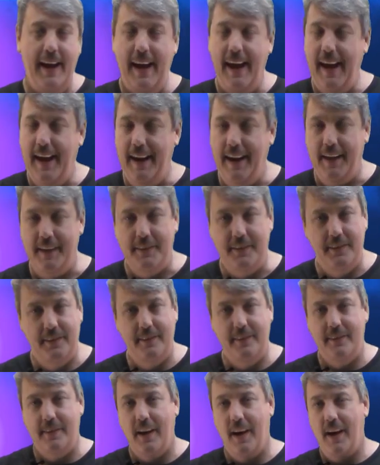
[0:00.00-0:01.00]
I had a
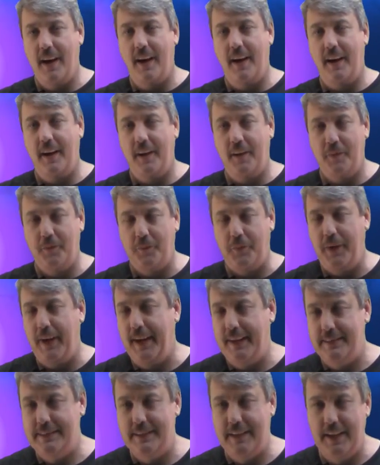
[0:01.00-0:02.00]
ton of
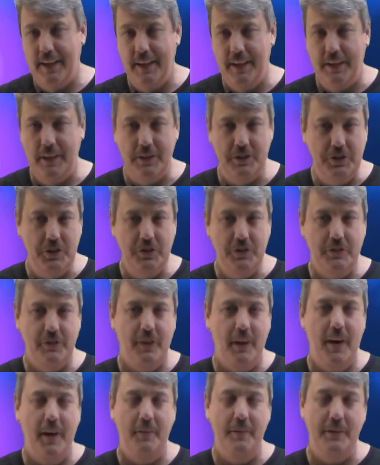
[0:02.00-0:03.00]
picks to choose
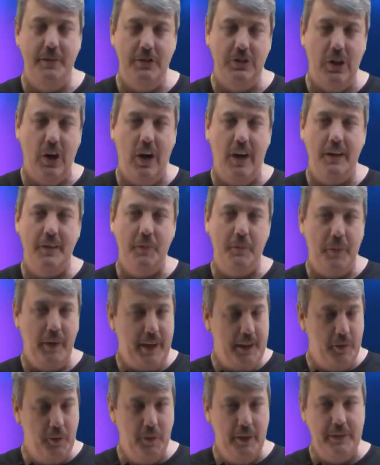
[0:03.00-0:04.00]
from. It was hard to
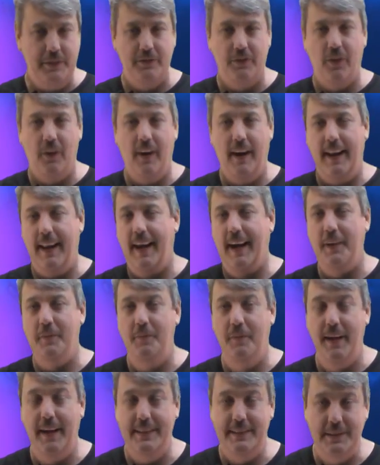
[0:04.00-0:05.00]
pick which 4 I
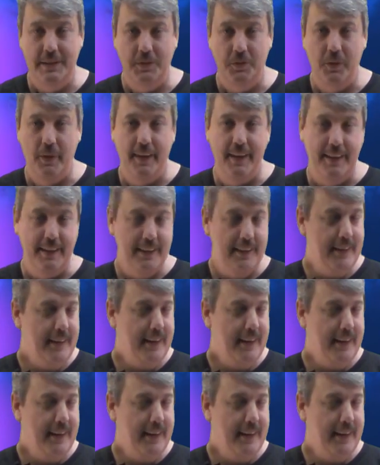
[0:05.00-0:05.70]
liked best this week.